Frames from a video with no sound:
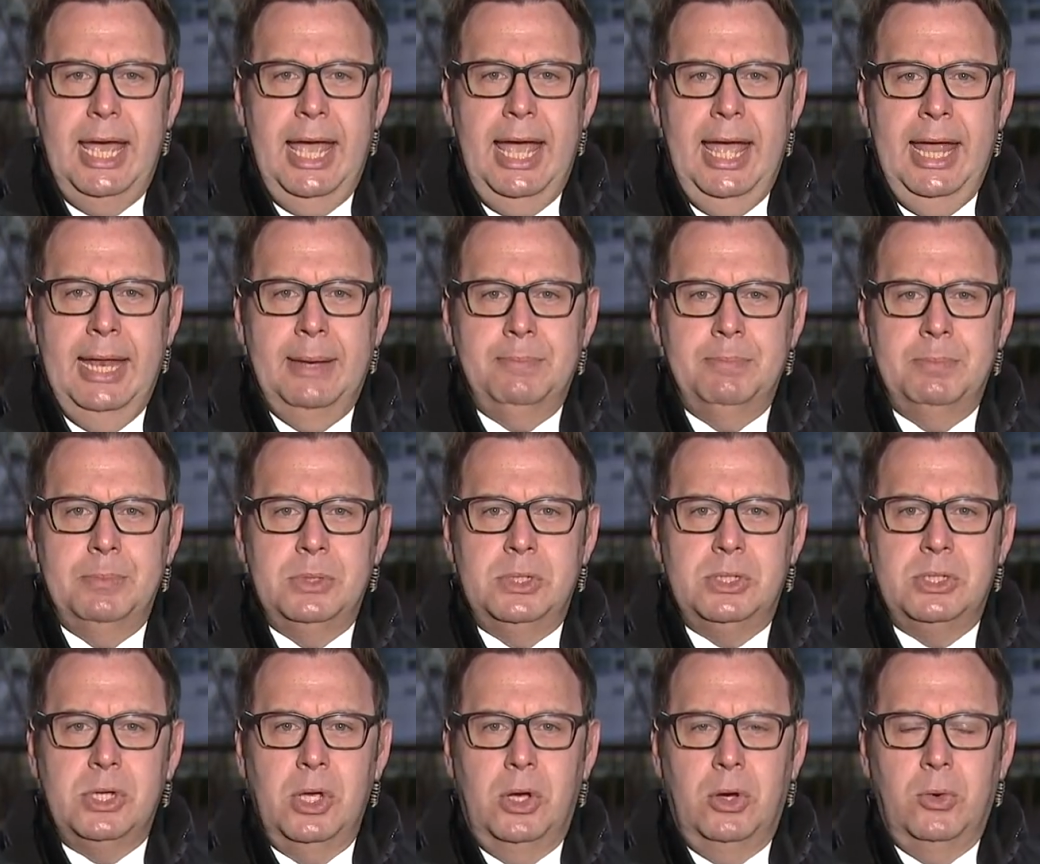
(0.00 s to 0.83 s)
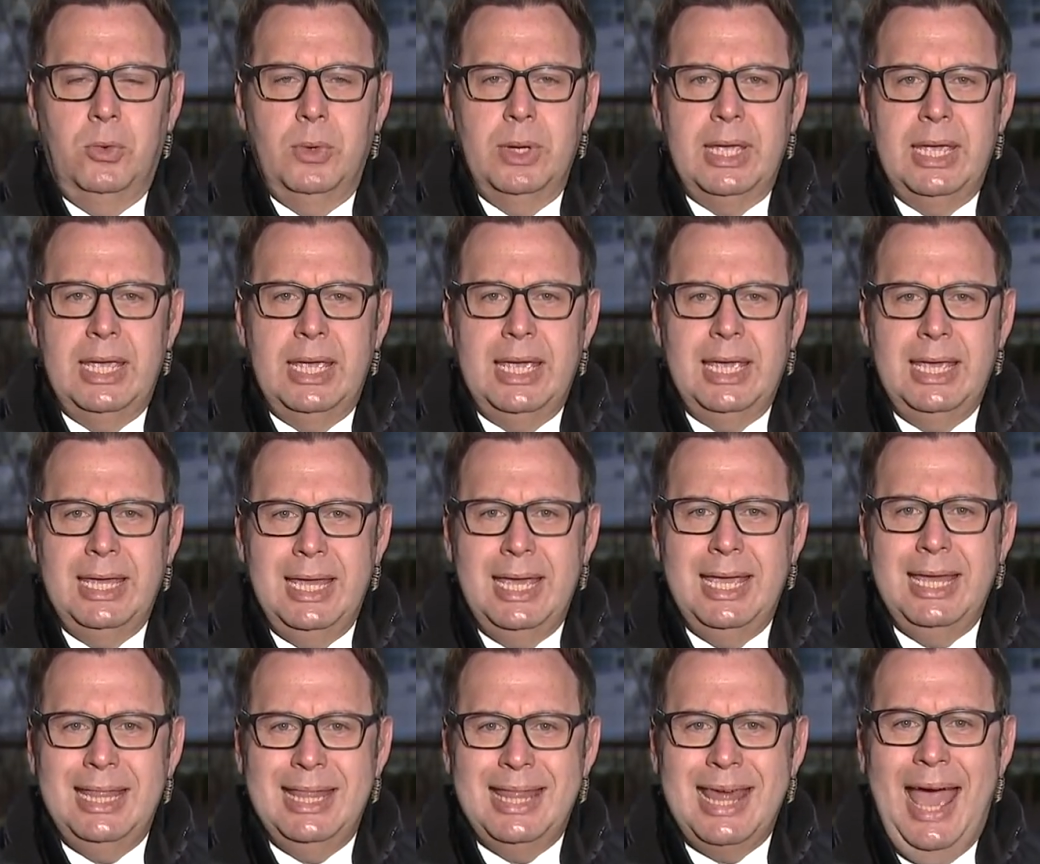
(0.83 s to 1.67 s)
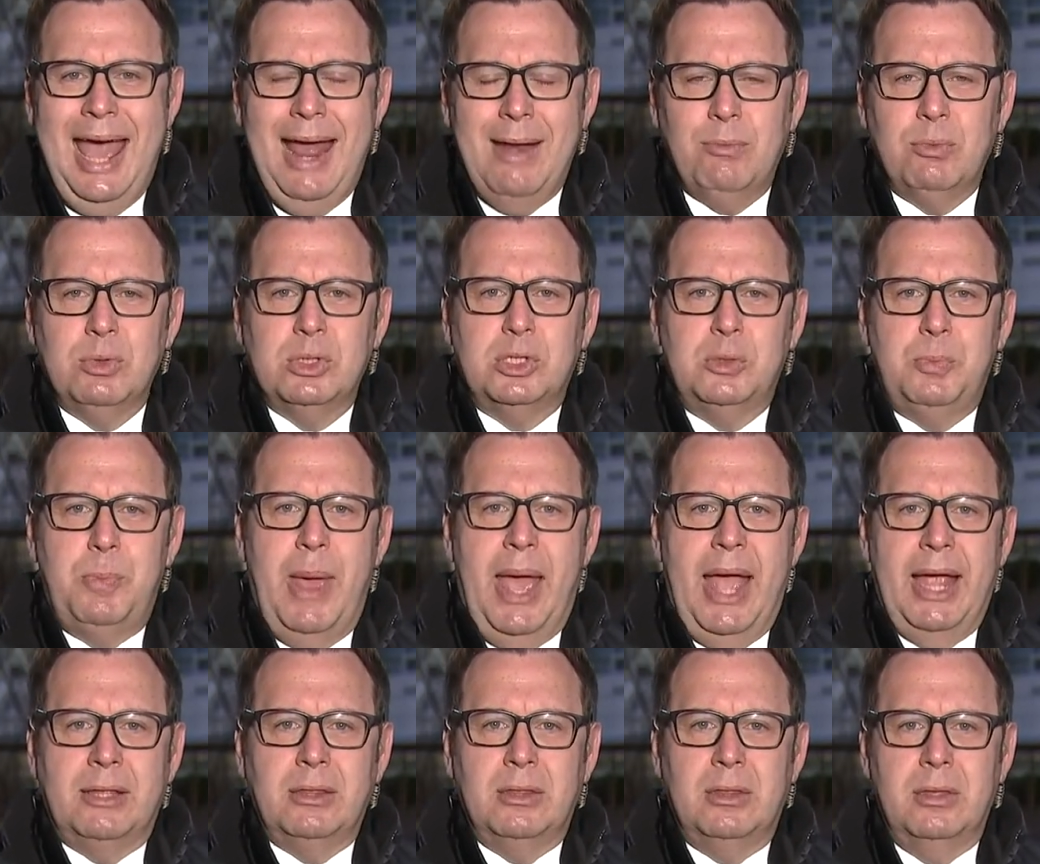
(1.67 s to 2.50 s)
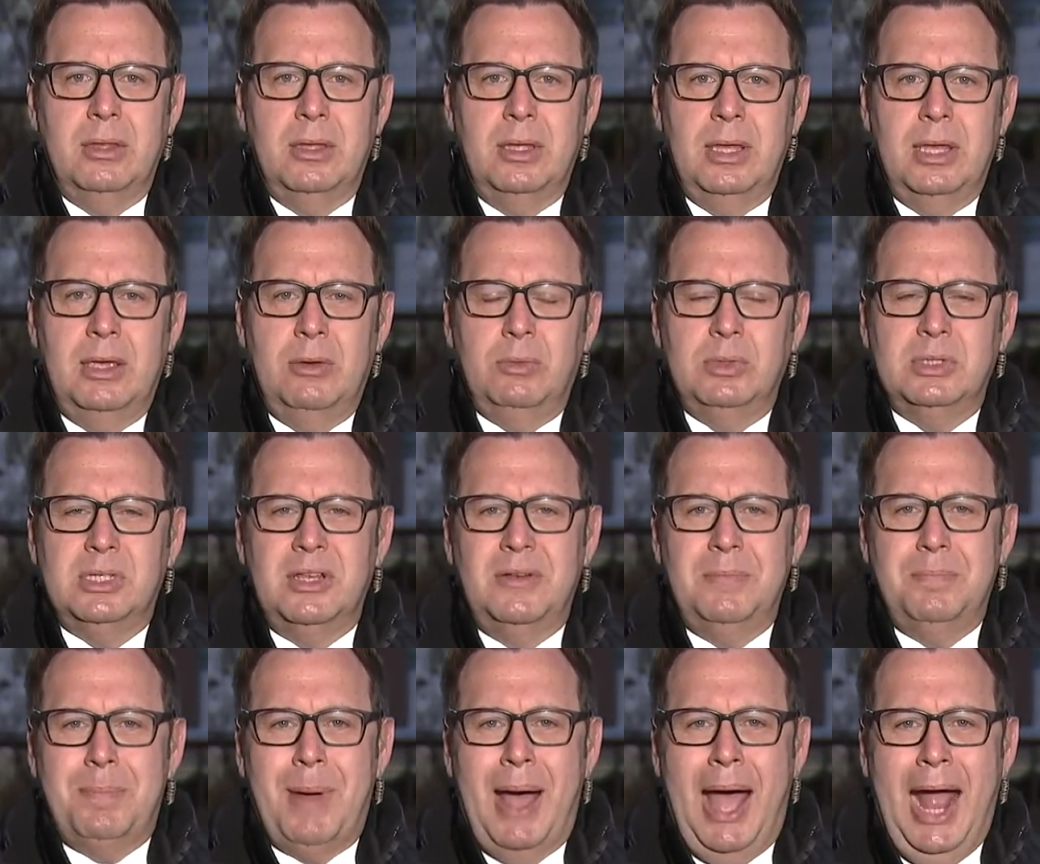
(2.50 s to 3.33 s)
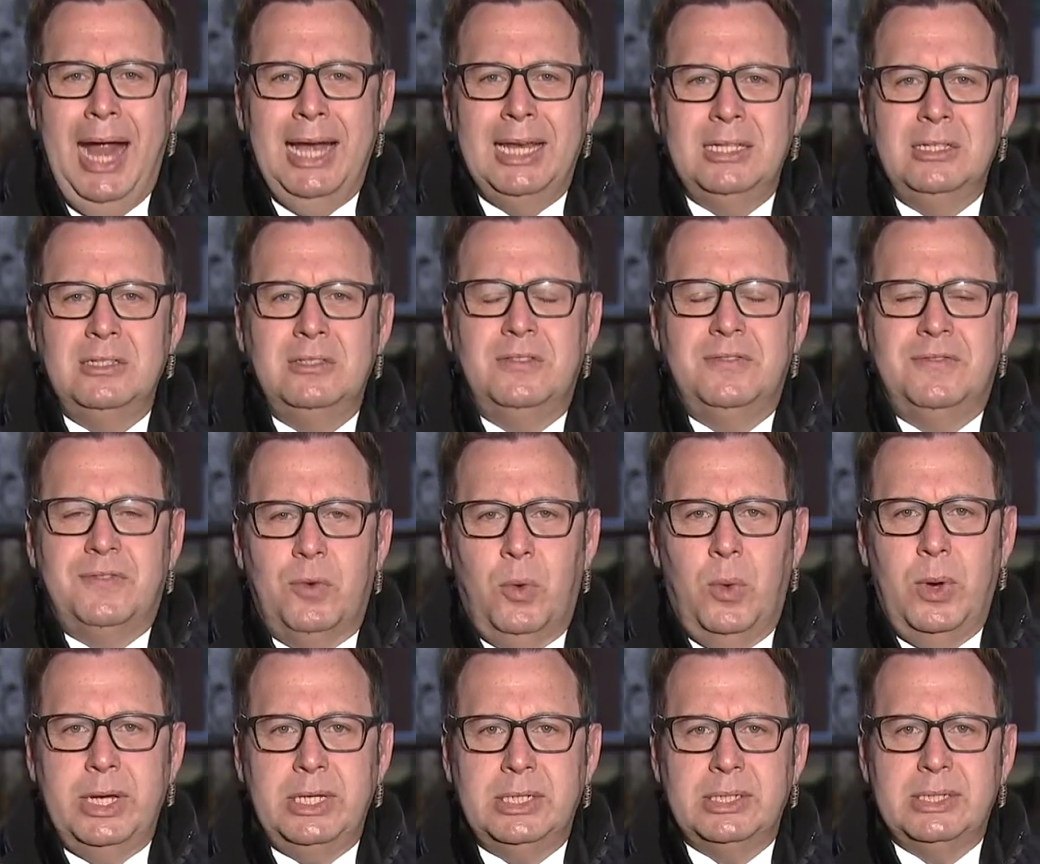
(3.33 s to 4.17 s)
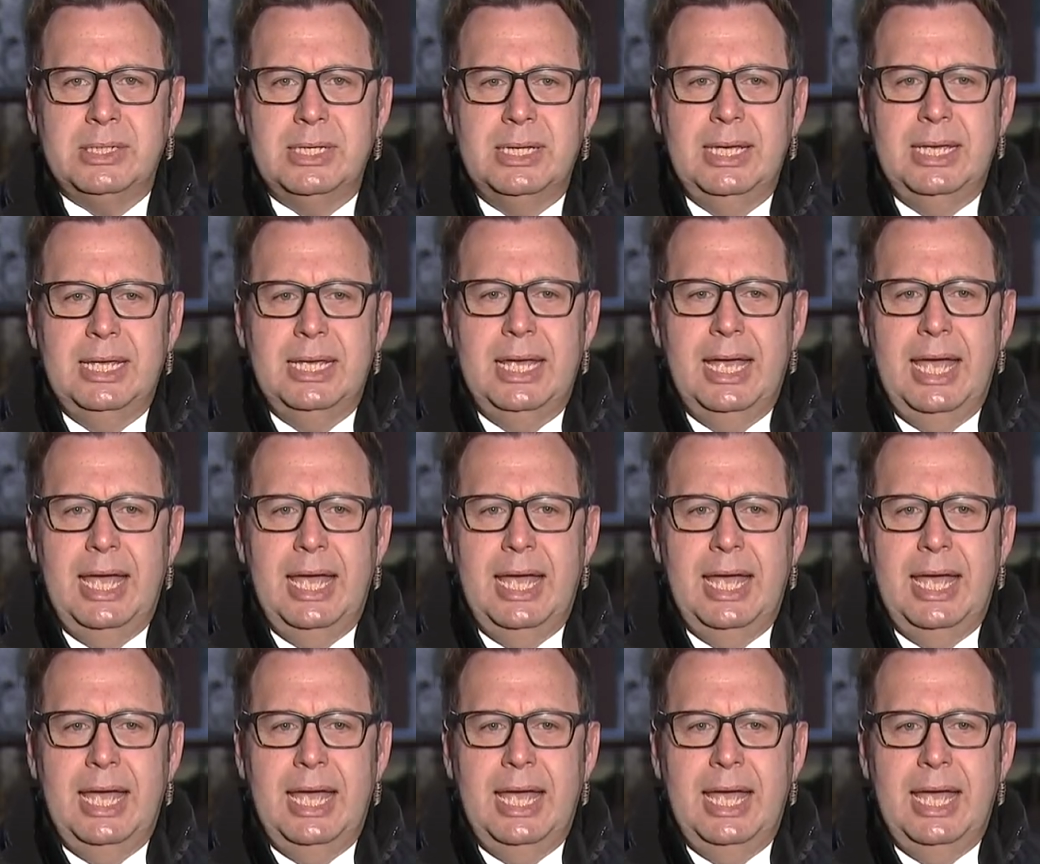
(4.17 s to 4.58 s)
And so in that respect, it was in Biden's voice,